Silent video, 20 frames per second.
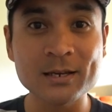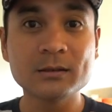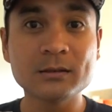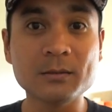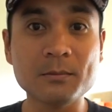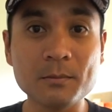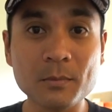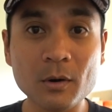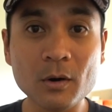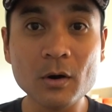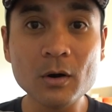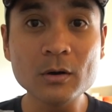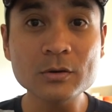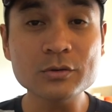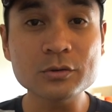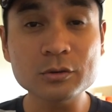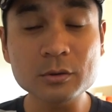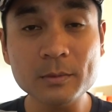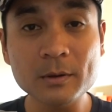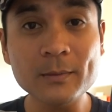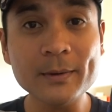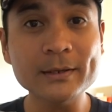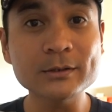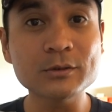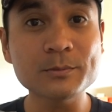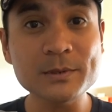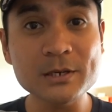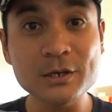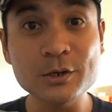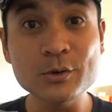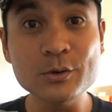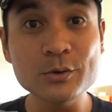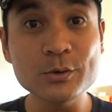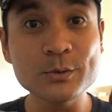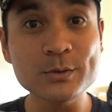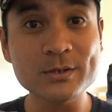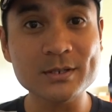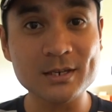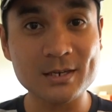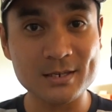The more suitable one to be
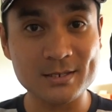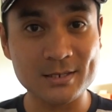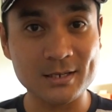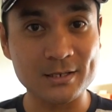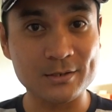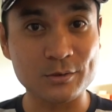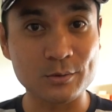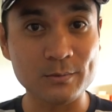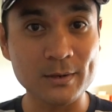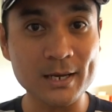used is a zoom